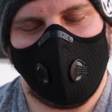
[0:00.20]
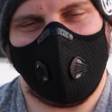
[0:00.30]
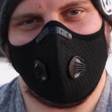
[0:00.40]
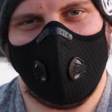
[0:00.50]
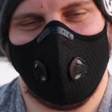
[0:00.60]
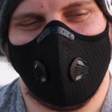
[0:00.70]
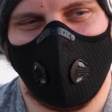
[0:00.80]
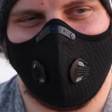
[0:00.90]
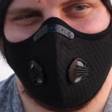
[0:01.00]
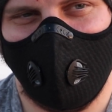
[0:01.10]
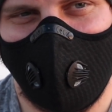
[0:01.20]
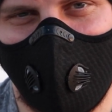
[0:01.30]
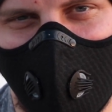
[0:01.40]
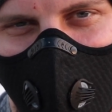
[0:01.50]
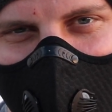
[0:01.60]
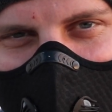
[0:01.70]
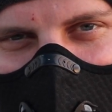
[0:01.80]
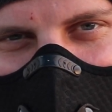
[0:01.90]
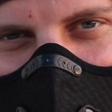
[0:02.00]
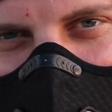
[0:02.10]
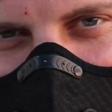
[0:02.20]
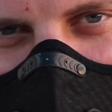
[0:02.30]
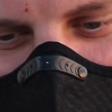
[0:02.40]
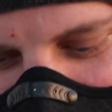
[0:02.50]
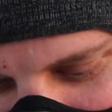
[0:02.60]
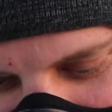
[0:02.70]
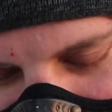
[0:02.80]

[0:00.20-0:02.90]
So, thought the first time around was good.